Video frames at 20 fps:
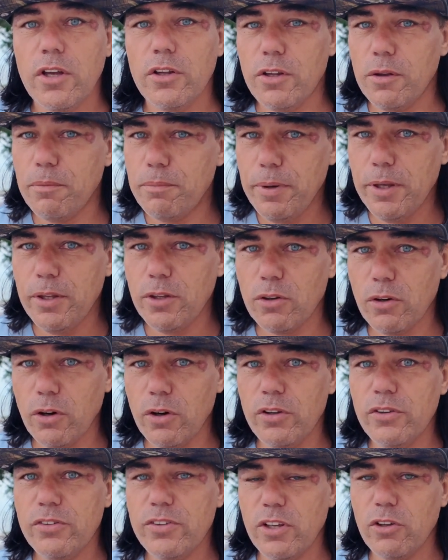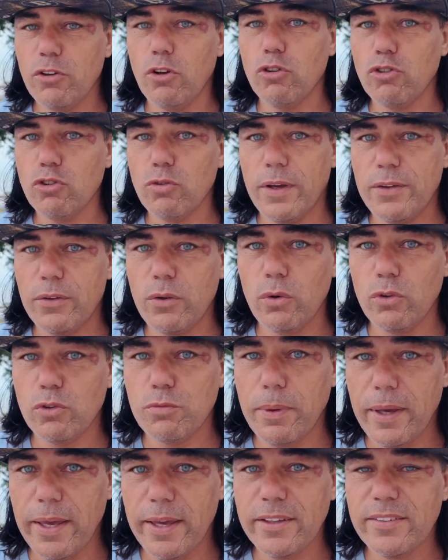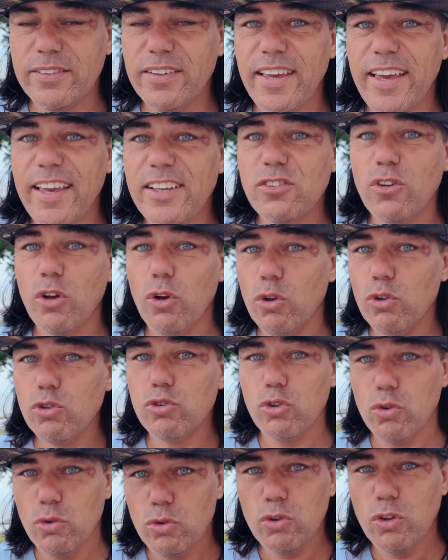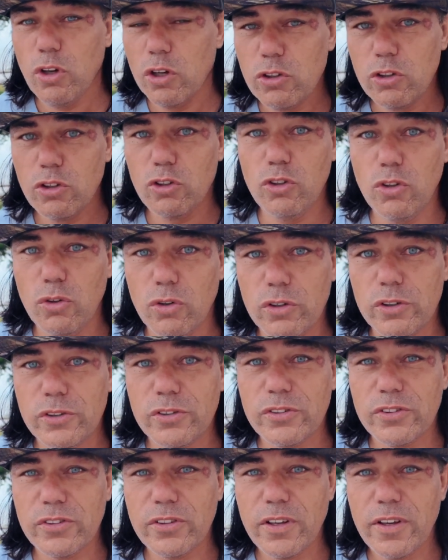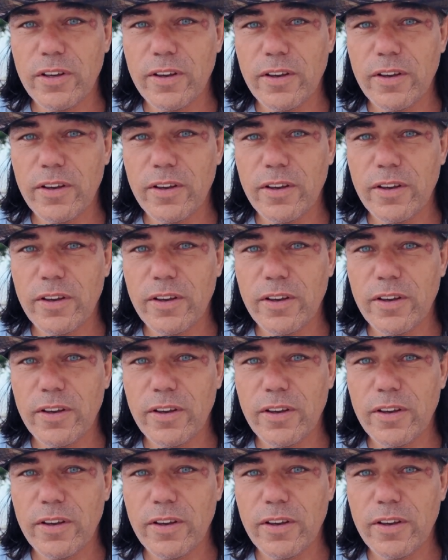the Bitcoins that are also at those banks is also not yours.